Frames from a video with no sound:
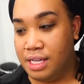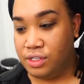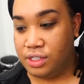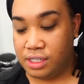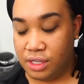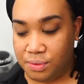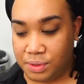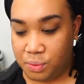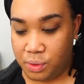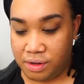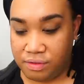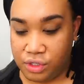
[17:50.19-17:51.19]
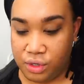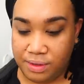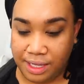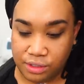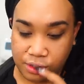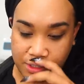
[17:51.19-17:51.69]
She said there was one of two
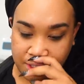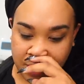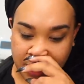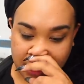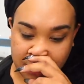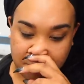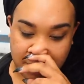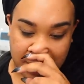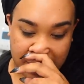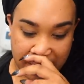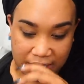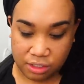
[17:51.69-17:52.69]
lasers. She's gonna explain it.